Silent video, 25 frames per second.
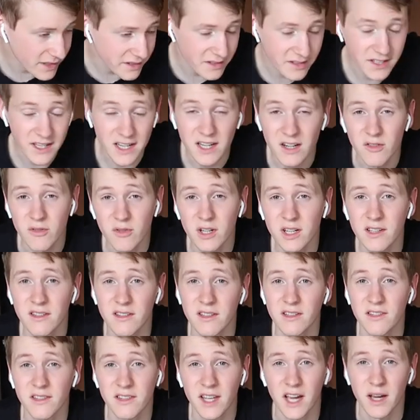Second
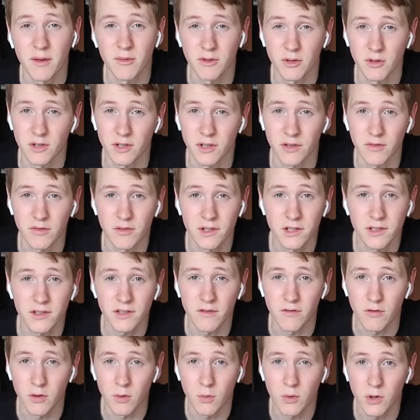reason is time zone difference.
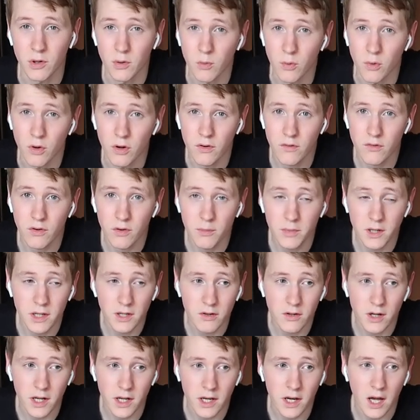If you want to work from
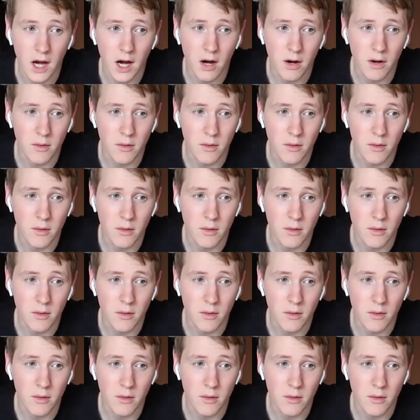here, and